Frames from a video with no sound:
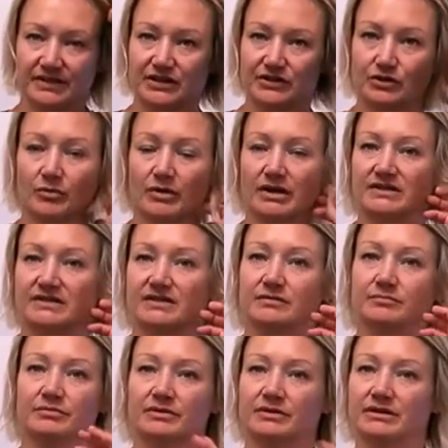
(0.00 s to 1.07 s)
Either one is
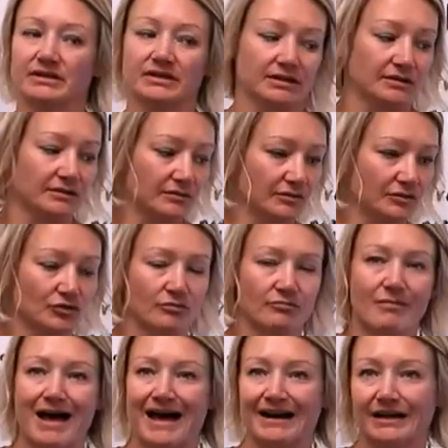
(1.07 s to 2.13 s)
completely
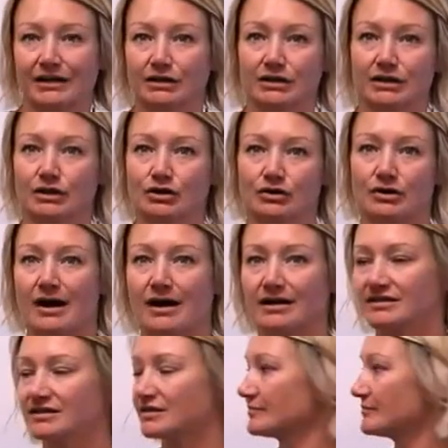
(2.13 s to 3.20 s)
grammatically
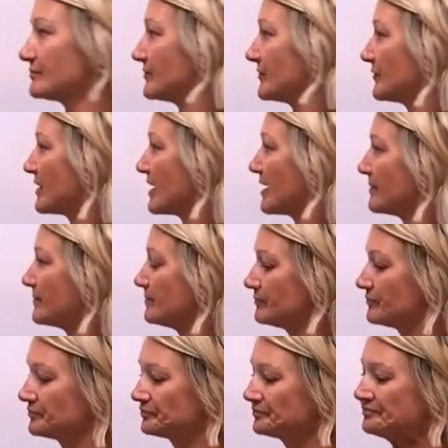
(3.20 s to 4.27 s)
correct. Okay.
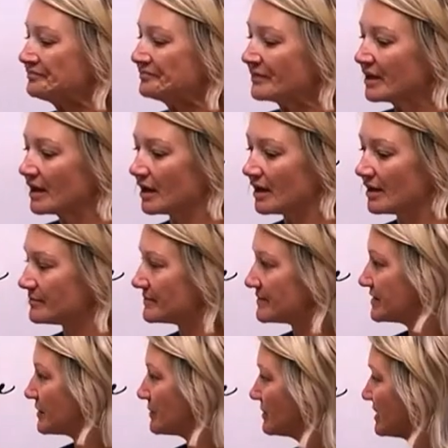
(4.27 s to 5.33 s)
Um,
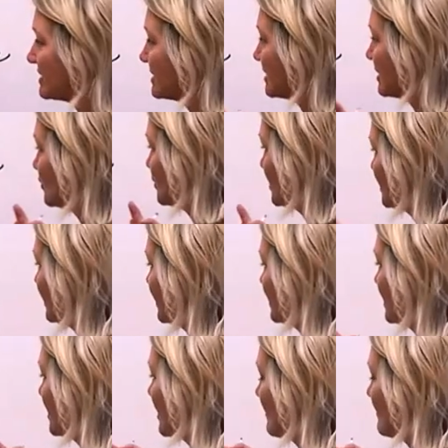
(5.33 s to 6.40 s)
so let's see. She didn't
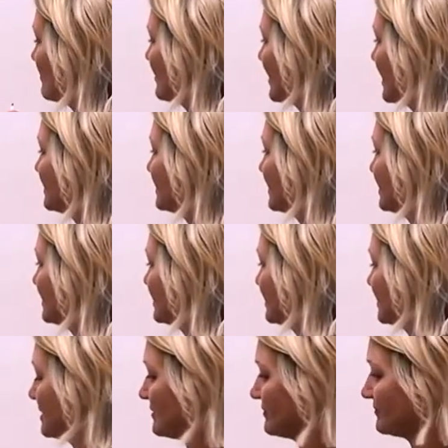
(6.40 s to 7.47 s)
come, they didn't
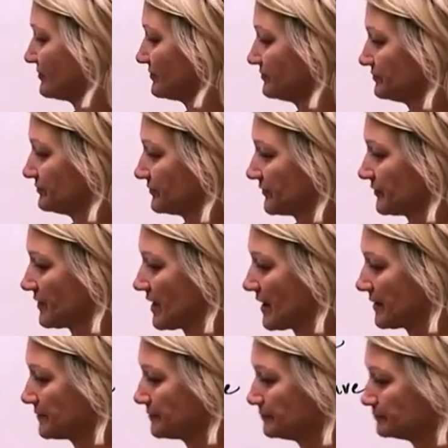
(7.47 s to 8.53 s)
leave.
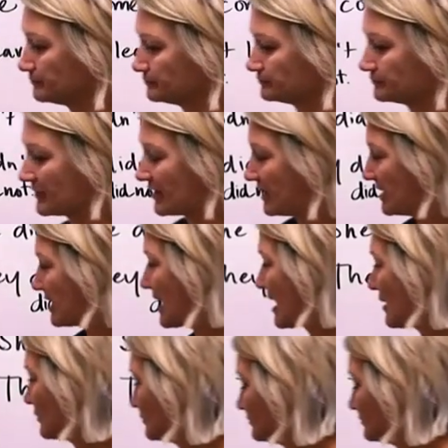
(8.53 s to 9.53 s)
Okay. Now,